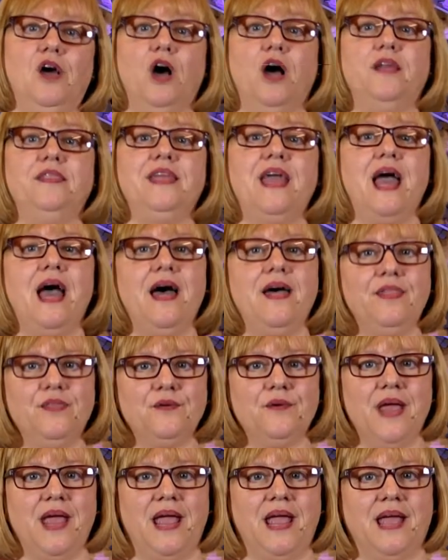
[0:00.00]
On the
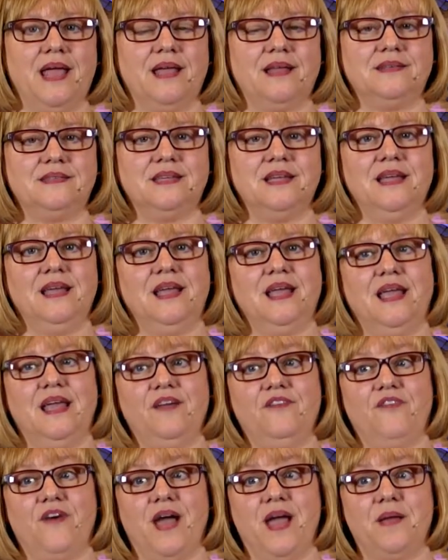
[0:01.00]
other hand,
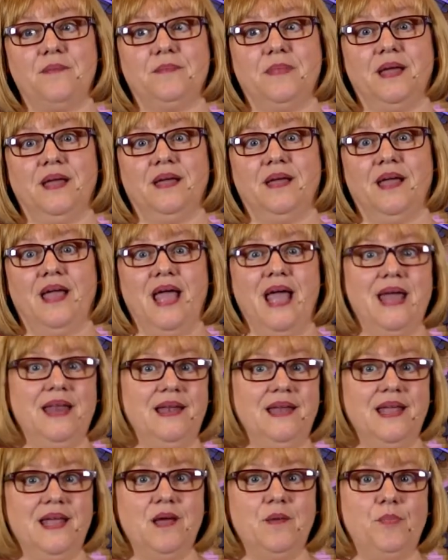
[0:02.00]
if I'm
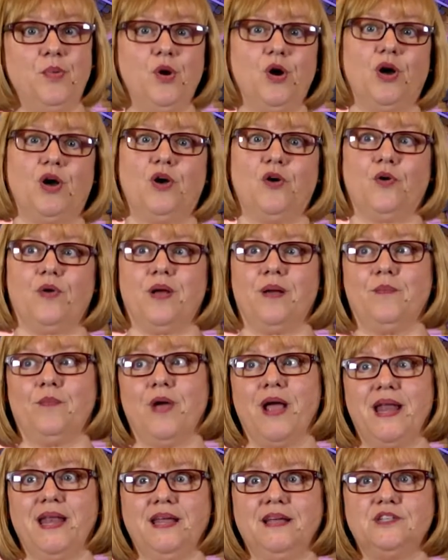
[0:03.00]
editing a book or I'm
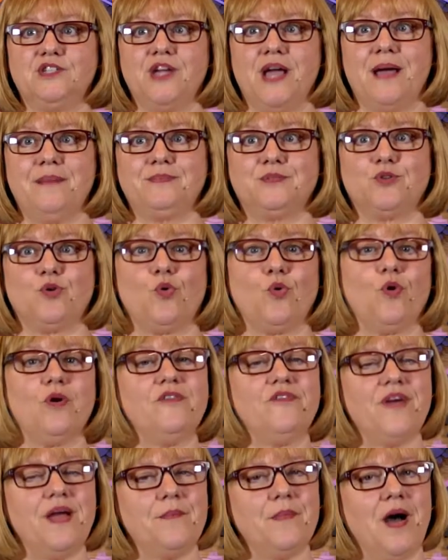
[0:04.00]
writing a chapter or
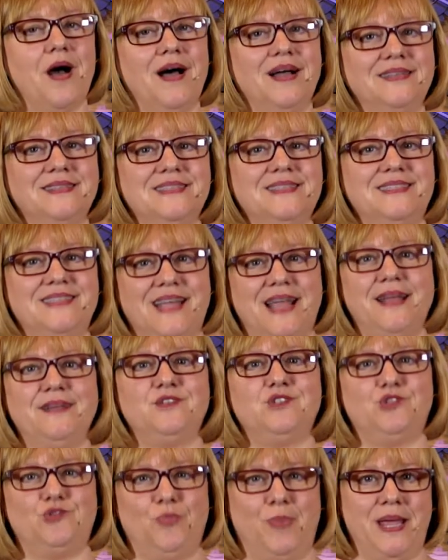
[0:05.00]
if I'm on
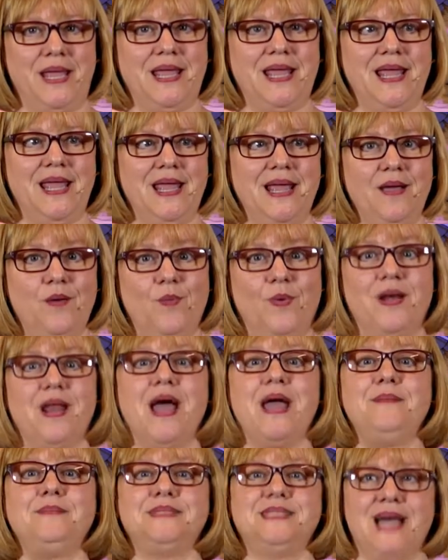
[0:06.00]
stage speaking, when
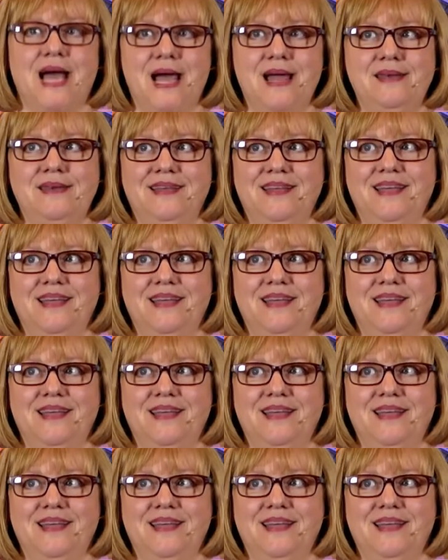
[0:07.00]
I'm done,